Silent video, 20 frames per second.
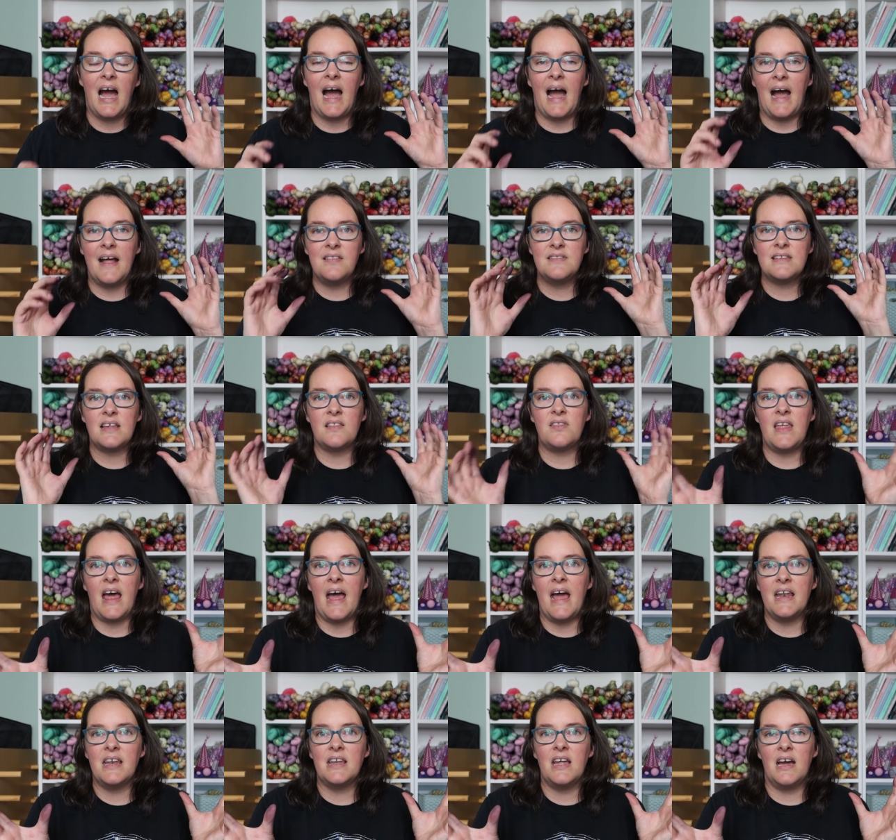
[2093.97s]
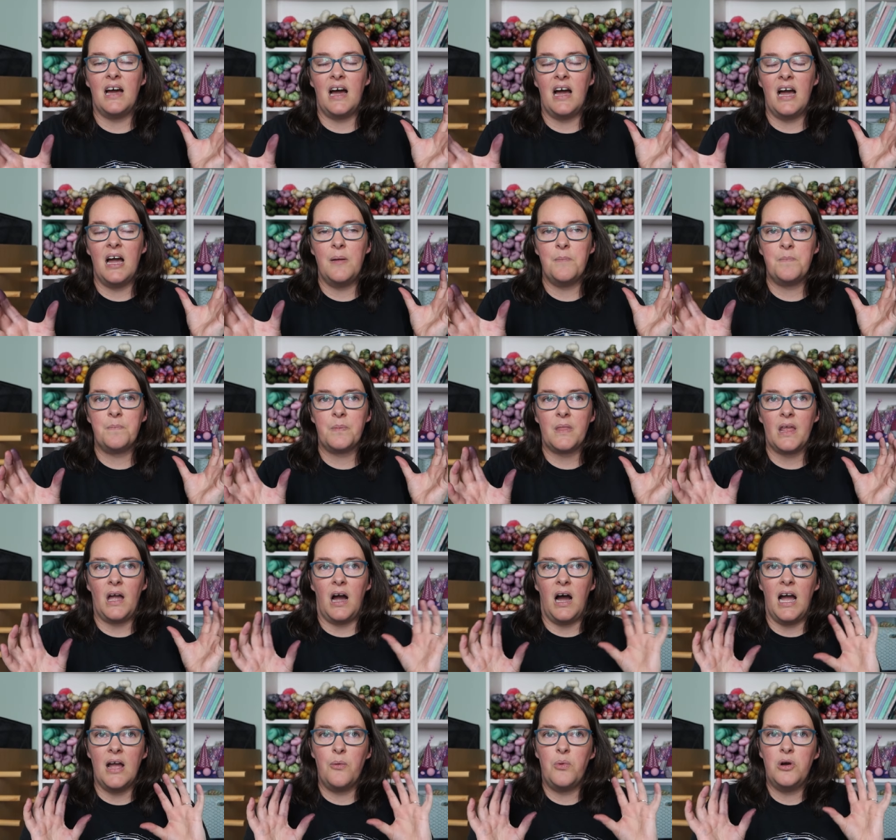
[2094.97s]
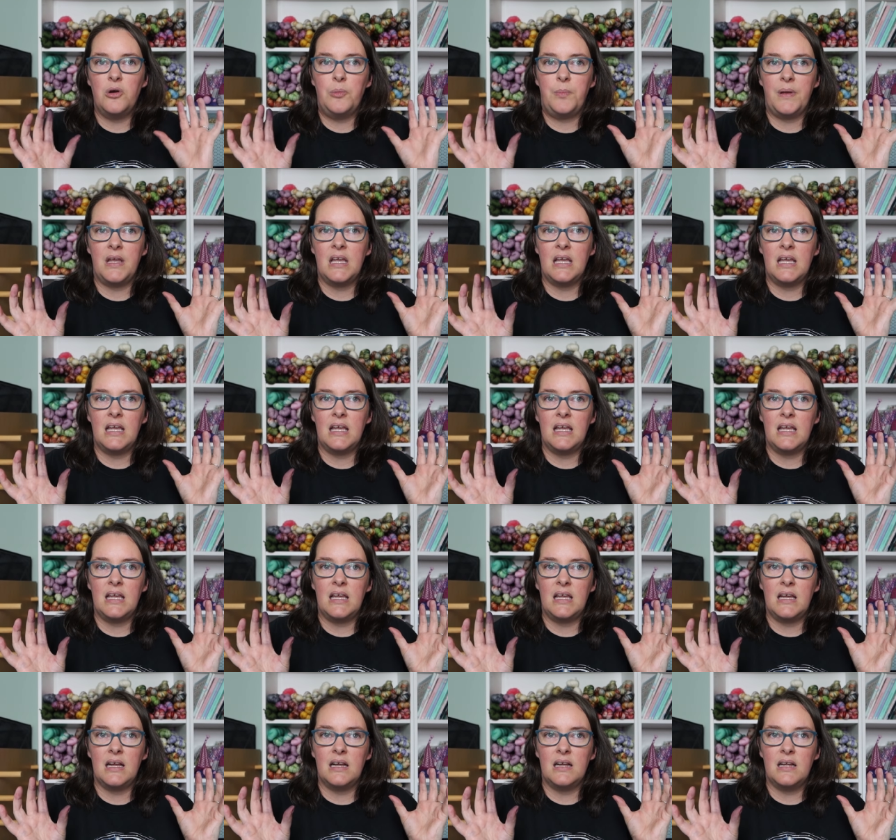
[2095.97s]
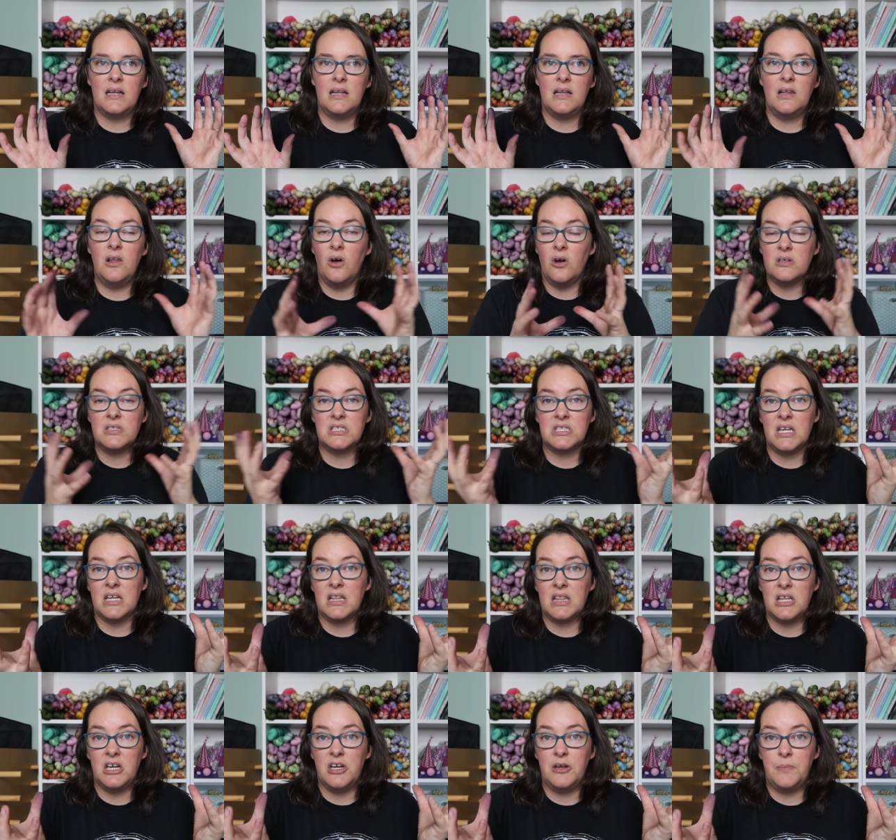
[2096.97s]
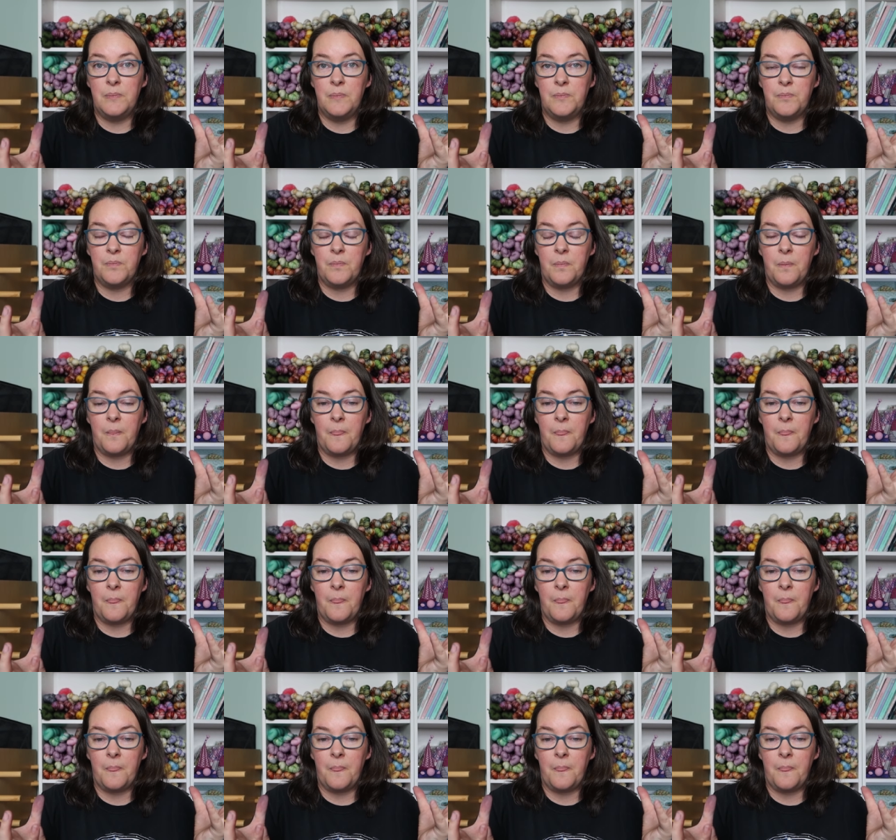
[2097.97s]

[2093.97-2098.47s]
And then I will be launching them